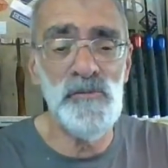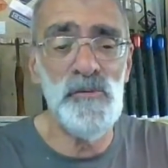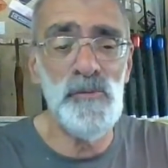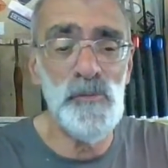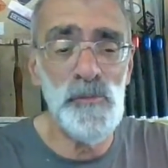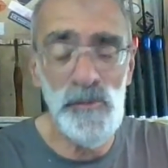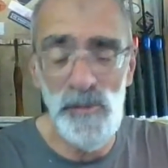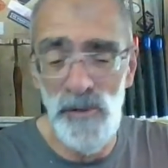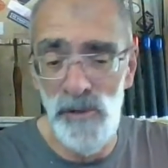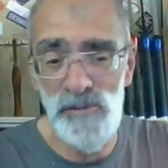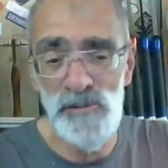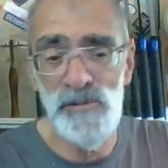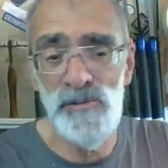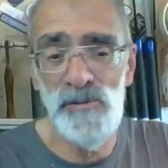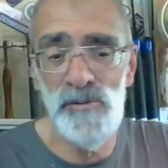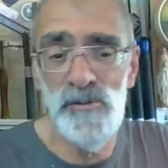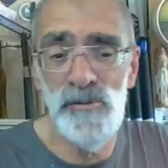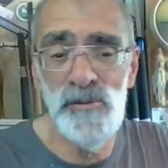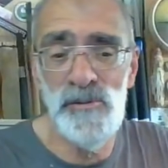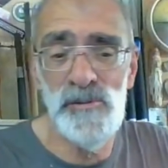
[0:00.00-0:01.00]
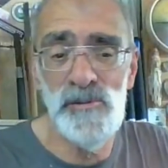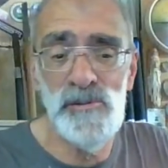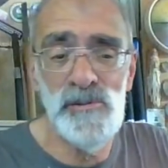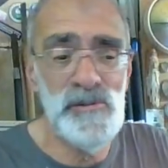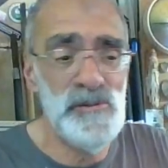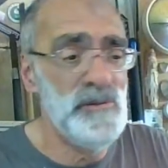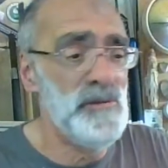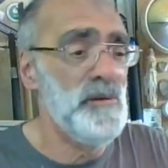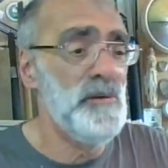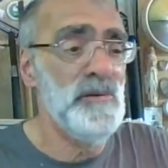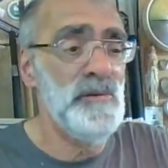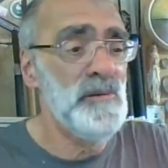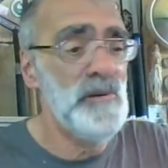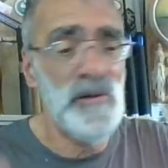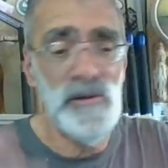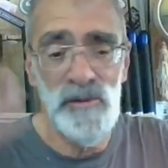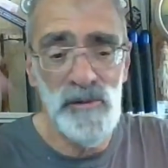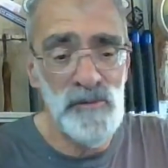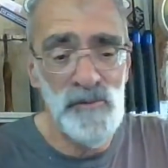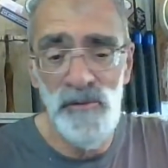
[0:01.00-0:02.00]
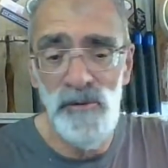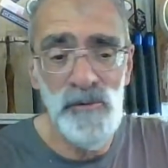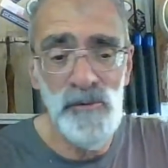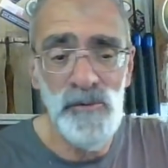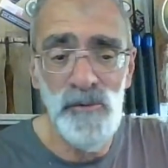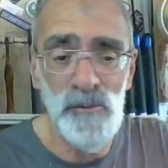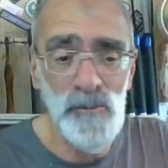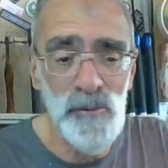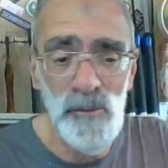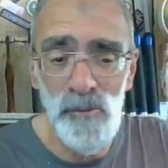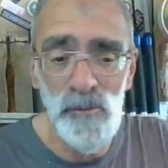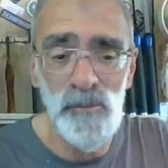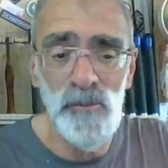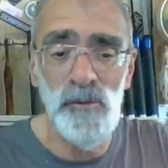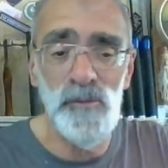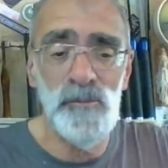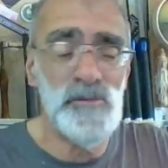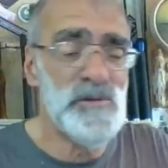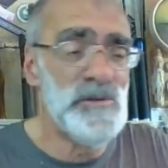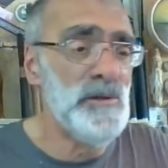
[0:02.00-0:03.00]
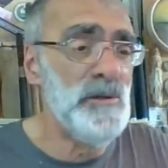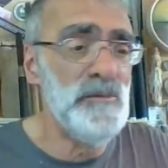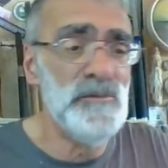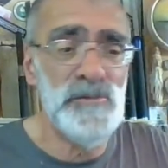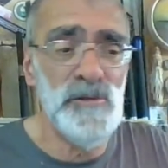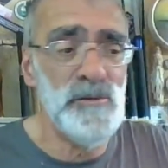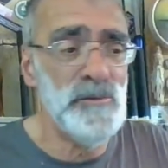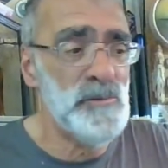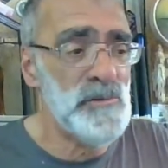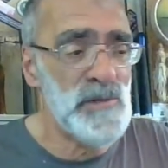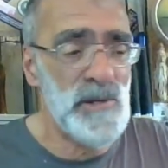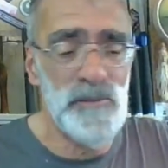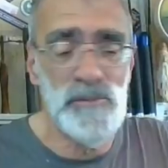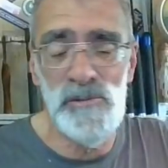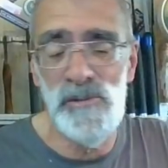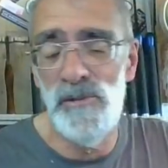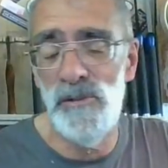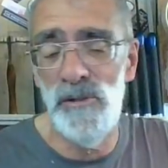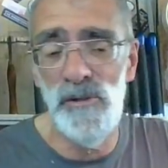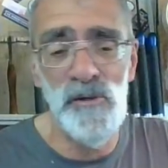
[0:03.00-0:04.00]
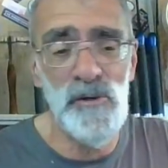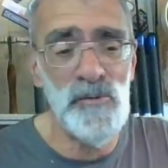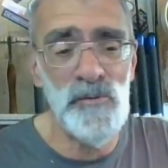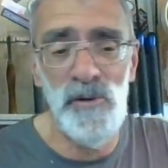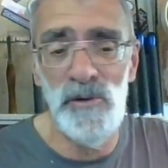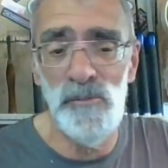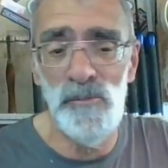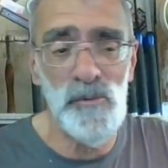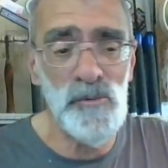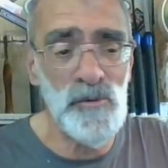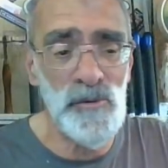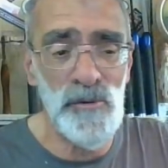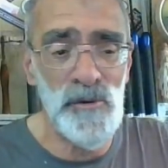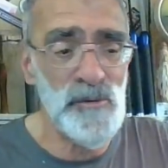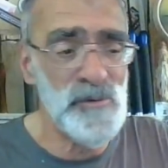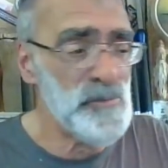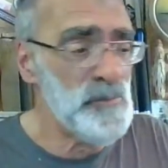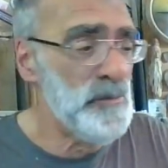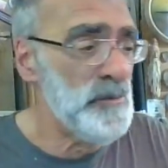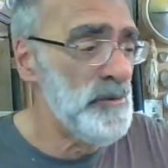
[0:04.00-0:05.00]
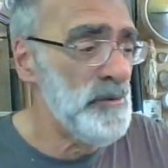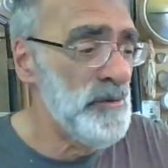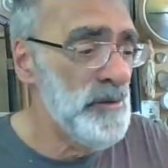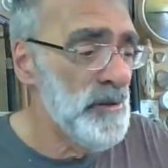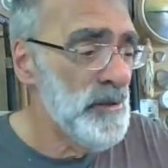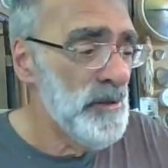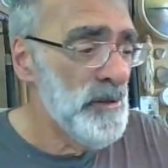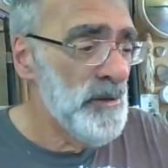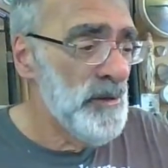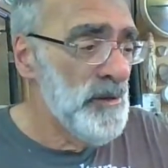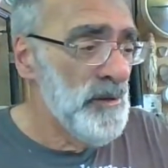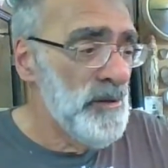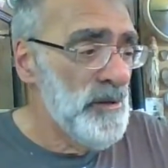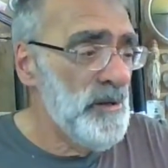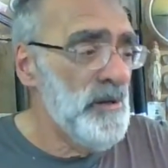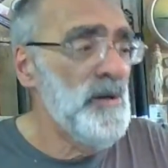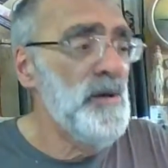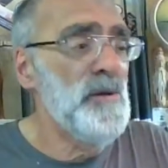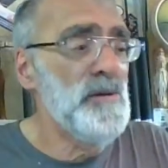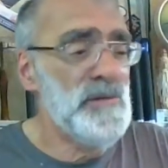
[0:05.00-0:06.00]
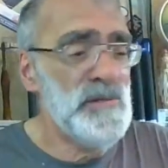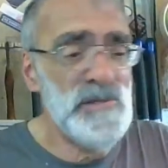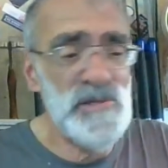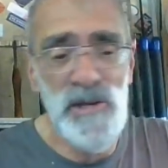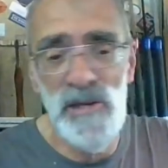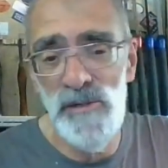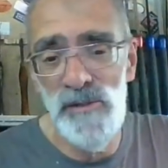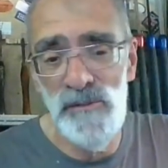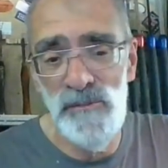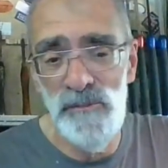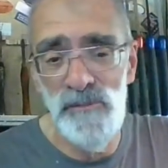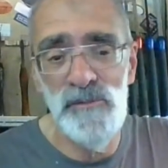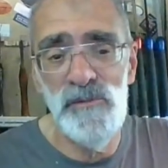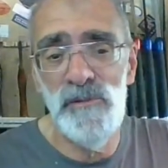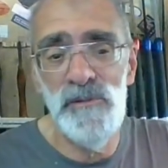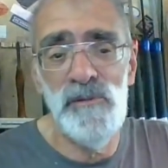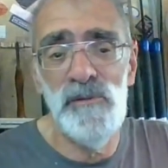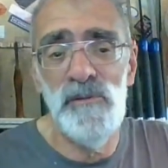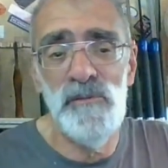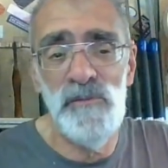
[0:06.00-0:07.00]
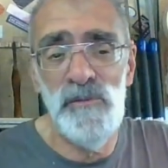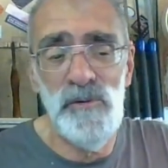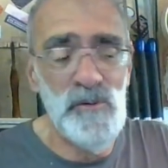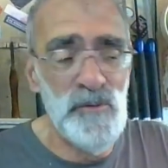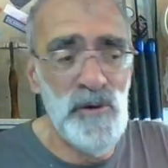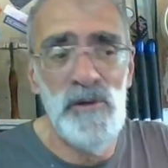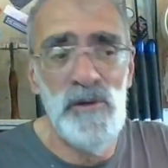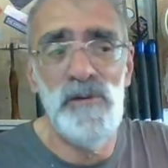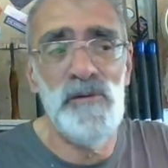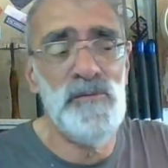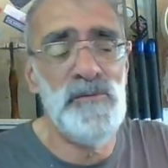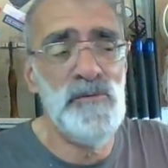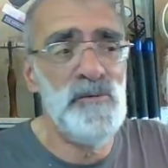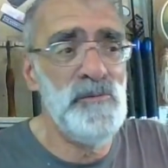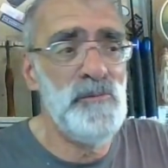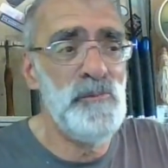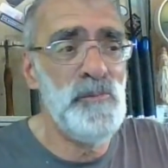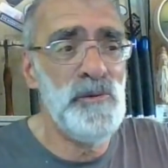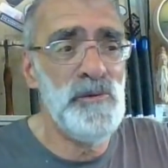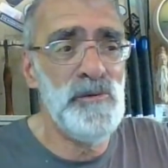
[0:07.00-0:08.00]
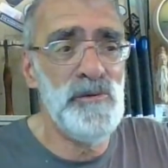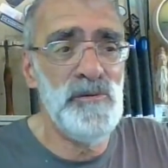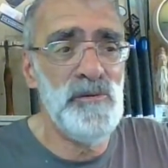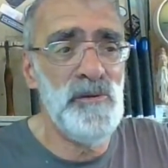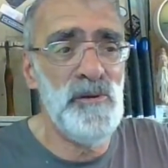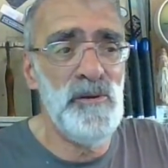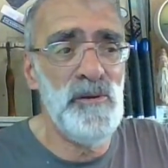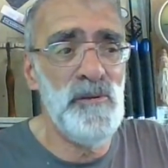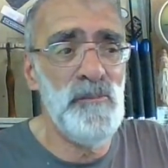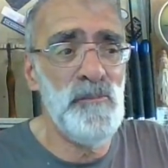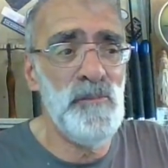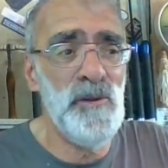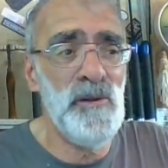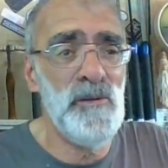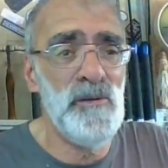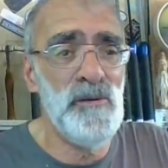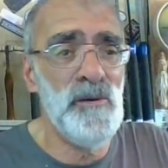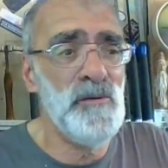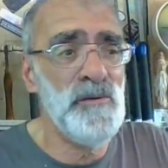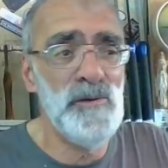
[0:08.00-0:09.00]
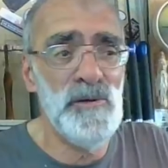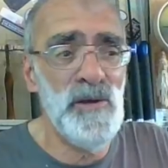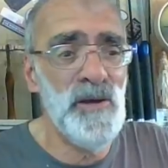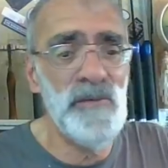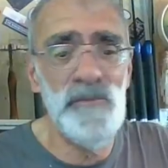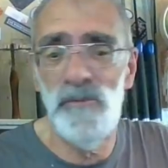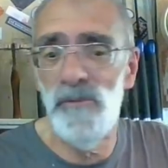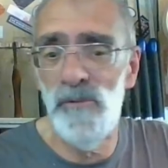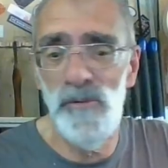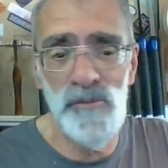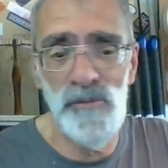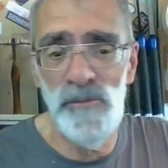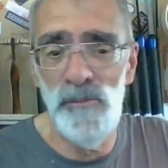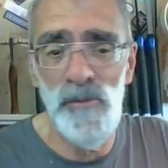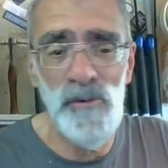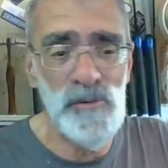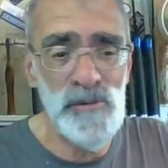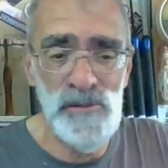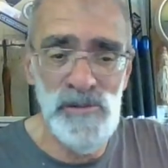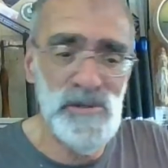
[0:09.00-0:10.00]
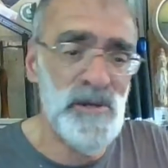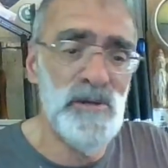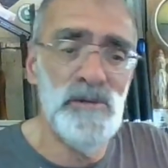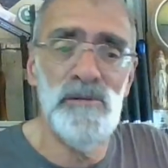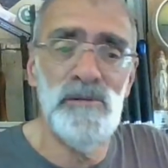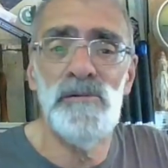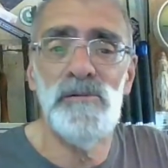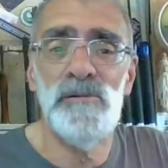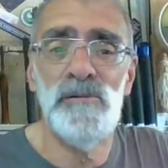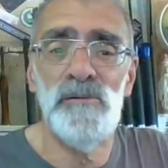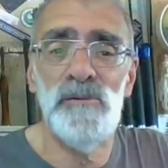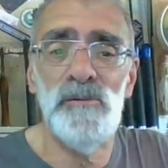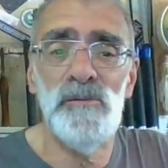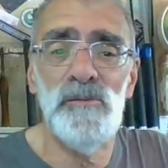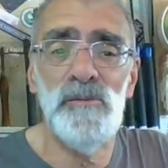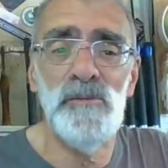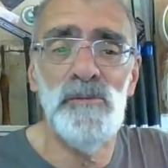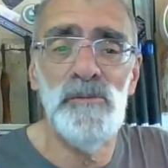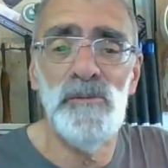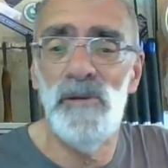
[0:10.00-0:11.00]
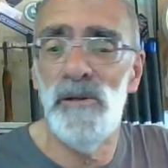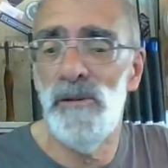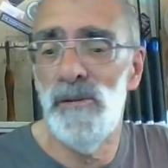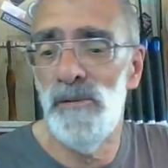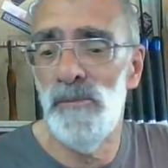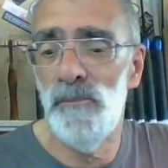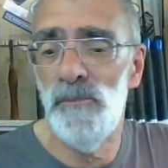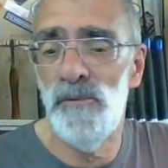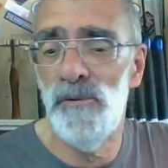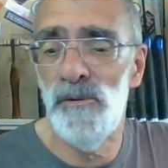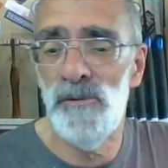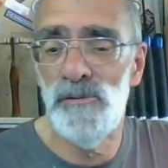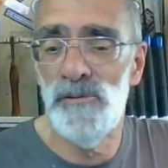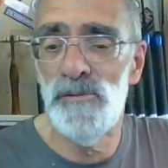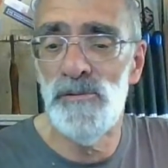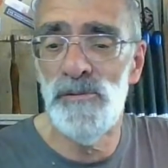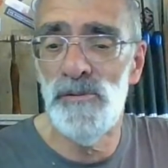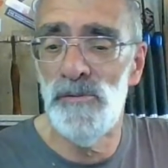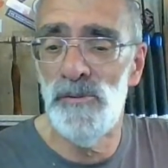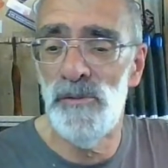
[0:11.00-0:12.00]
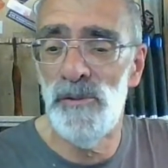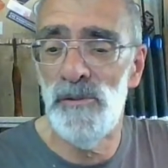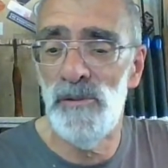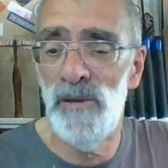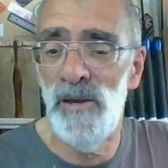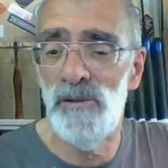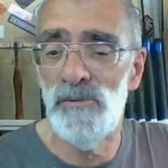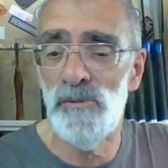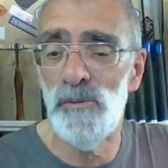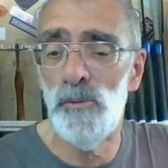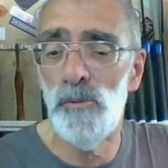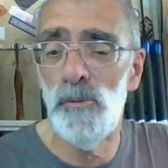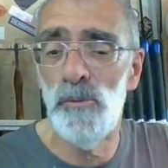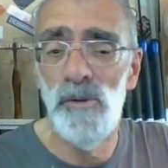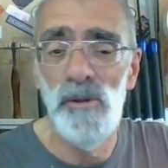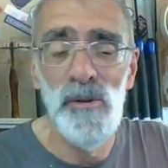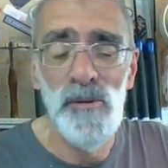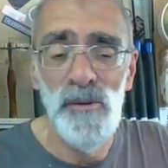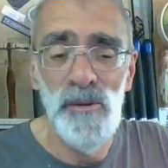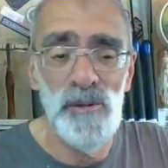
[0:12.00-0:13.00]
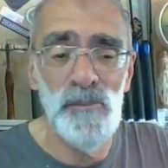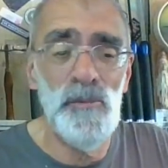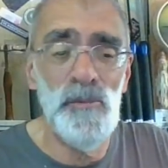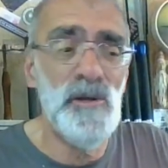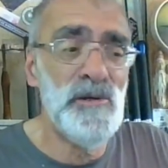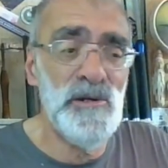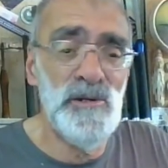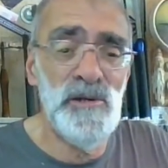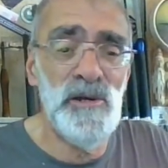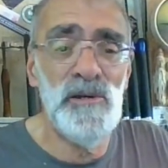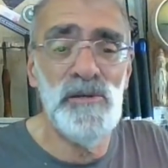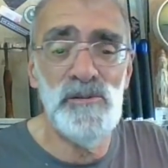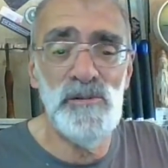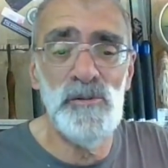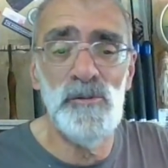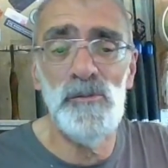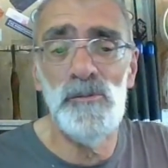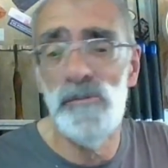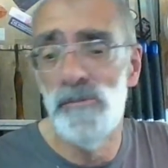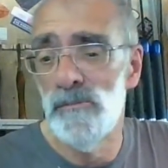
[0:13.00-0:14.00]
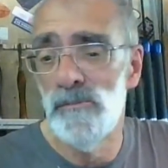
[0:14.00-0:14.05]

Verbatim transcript: for production turners uh, like our very own homegrown Steve Jones, absolutely incredible craftsman, an artisan of the craft, but um, I, I, haven't got the mindset to do uh, production turning at all. I'm lucky to get two,